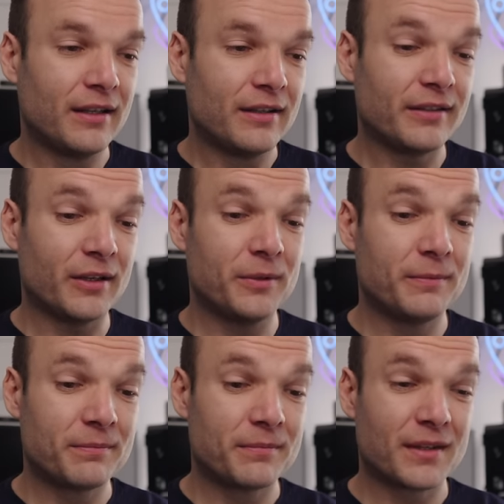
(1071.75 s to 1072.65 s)
So
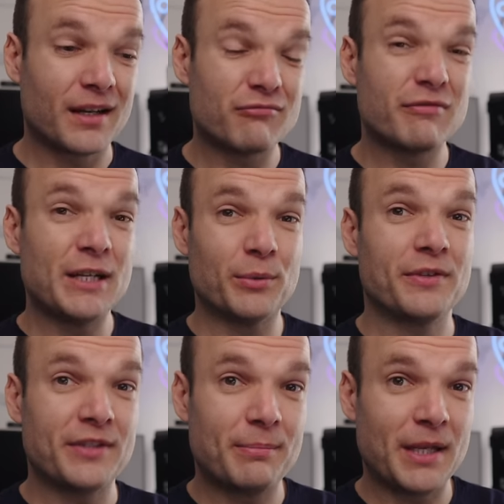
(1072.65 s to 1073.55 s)
I really want
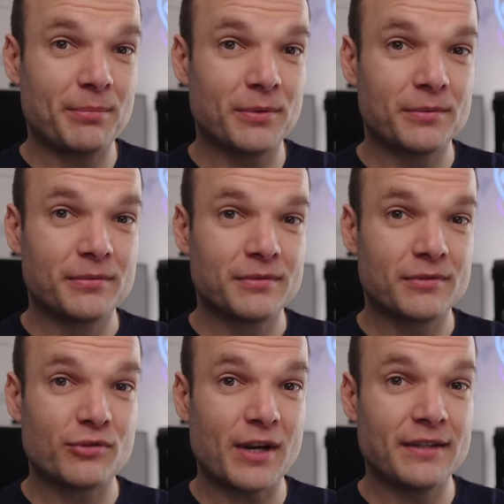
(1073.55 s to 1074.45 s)
to see people
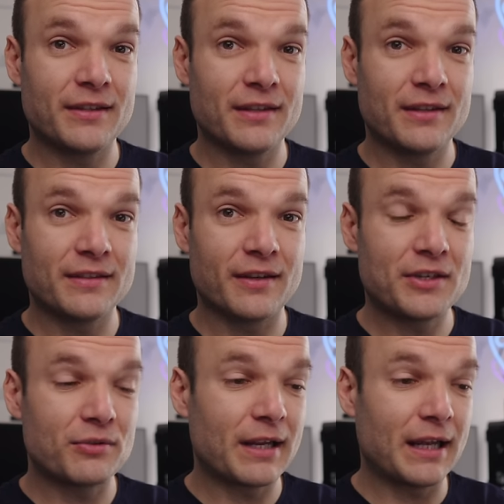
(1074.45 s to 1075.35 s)
creating these
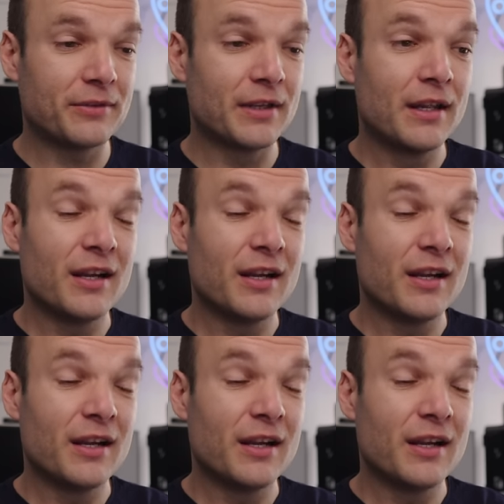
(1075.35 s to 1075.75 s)
ISA accounts.